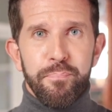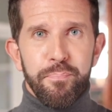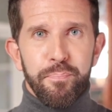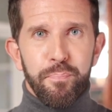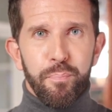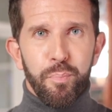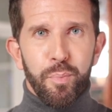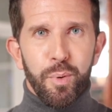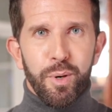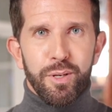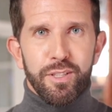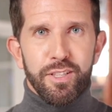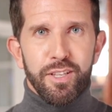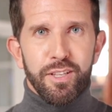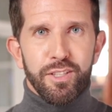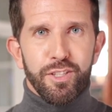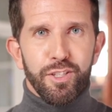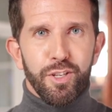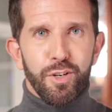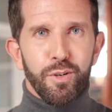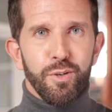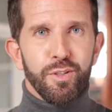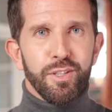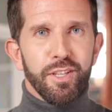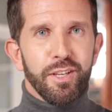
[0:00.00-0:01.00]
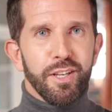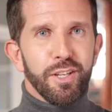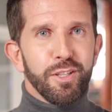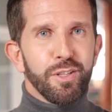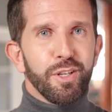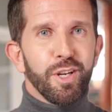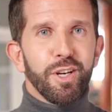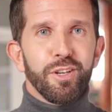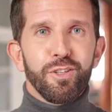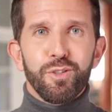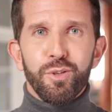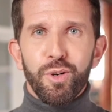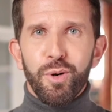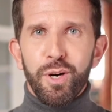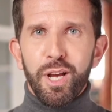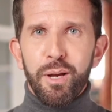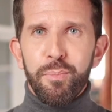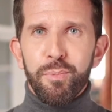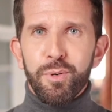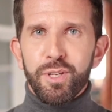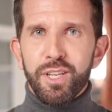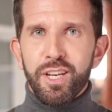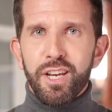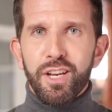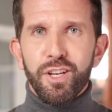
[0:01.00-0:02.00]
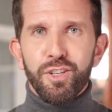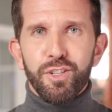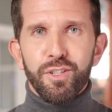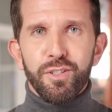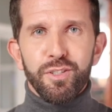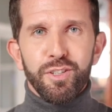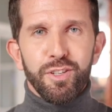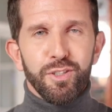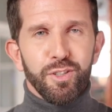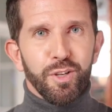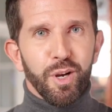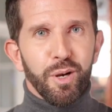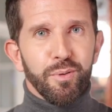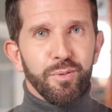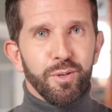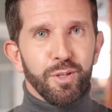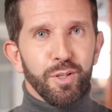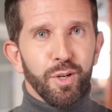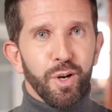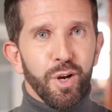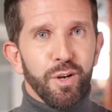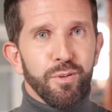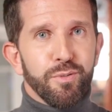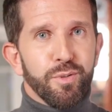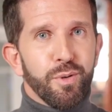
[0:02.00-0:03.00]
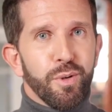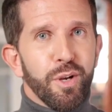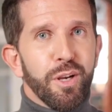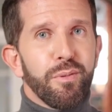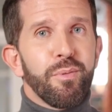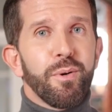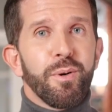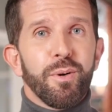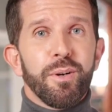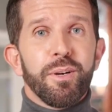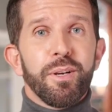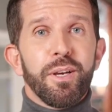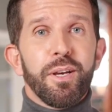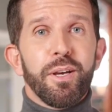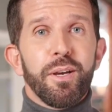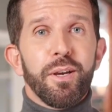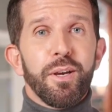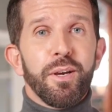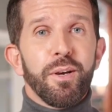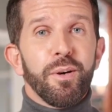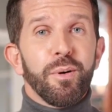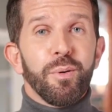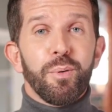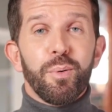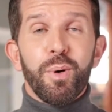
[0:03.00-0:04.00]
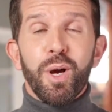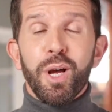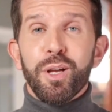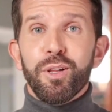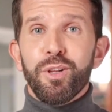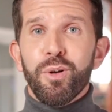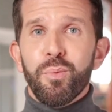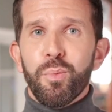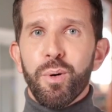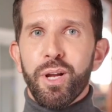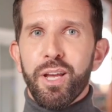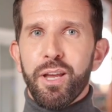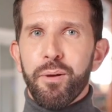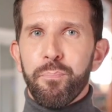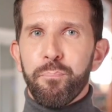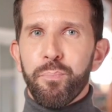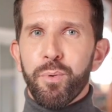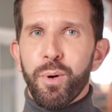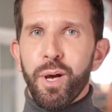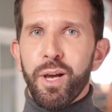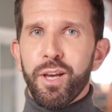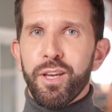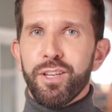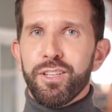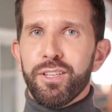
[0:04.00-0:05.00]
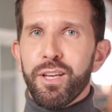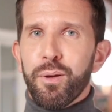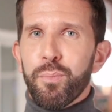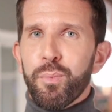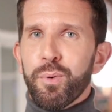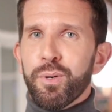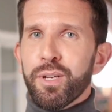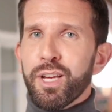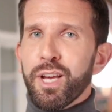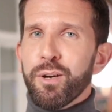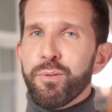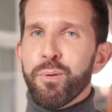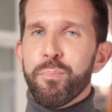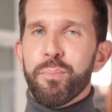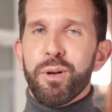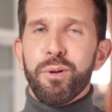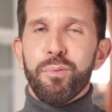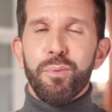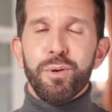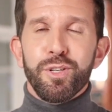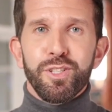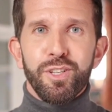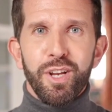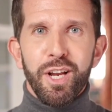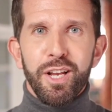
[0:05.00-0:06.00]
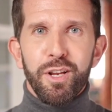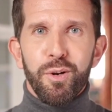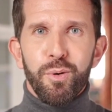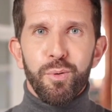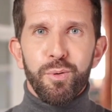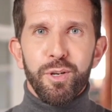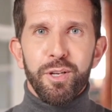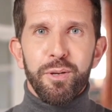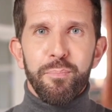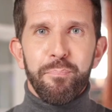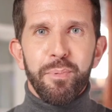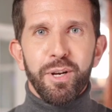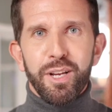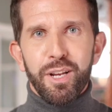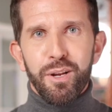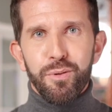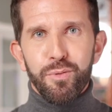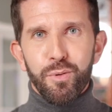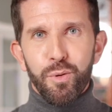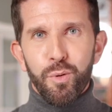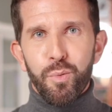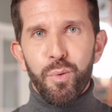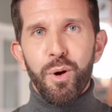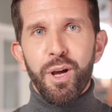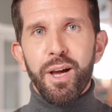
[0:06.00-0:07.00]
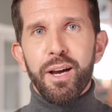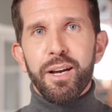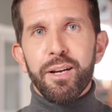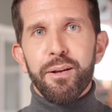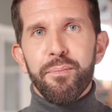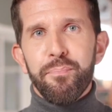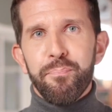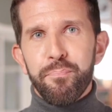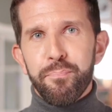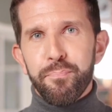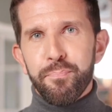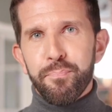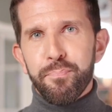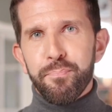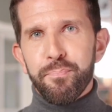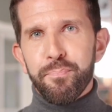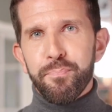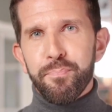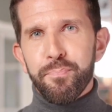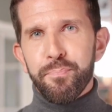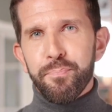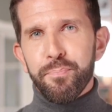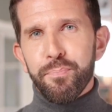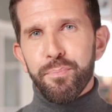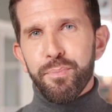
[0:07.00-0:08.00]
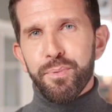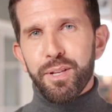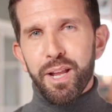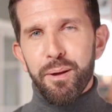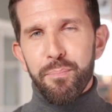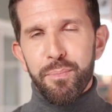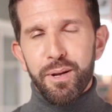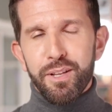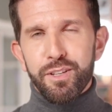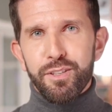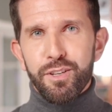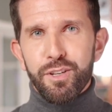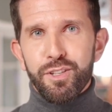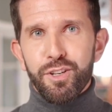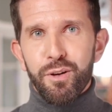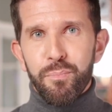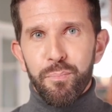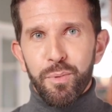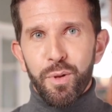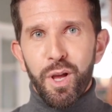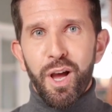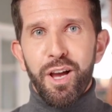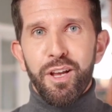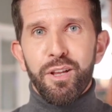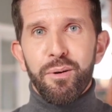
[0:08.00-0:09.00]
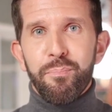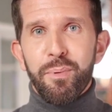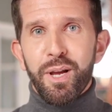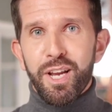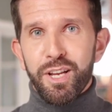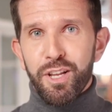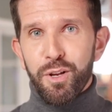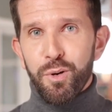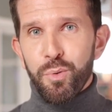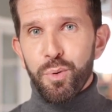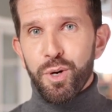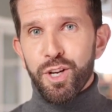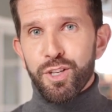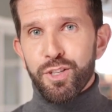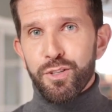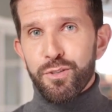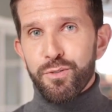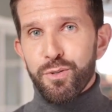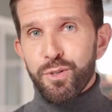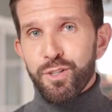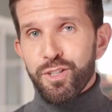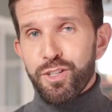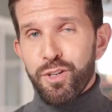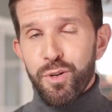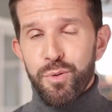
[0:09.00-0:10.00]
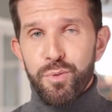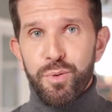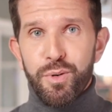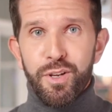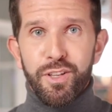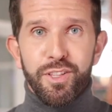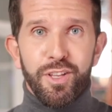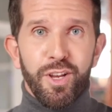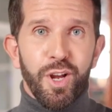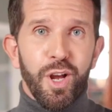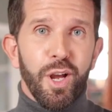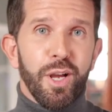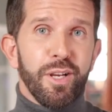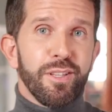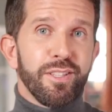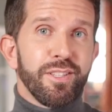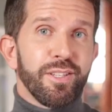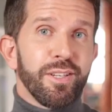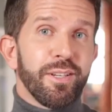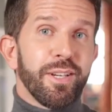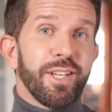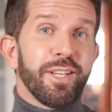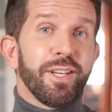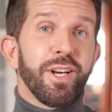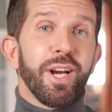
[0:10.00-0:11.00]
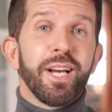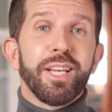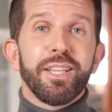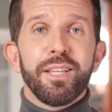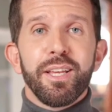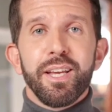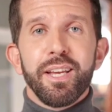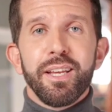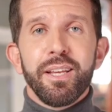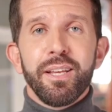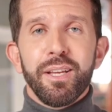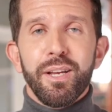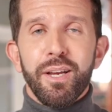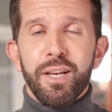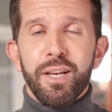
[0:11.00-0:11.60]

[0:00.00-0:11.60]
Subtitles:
Once it's used in industrial applications, it's often gone forever, locked away in products that will never be recycled in a meaningful way. That means the supply-demand equation for silver is constantly tightening.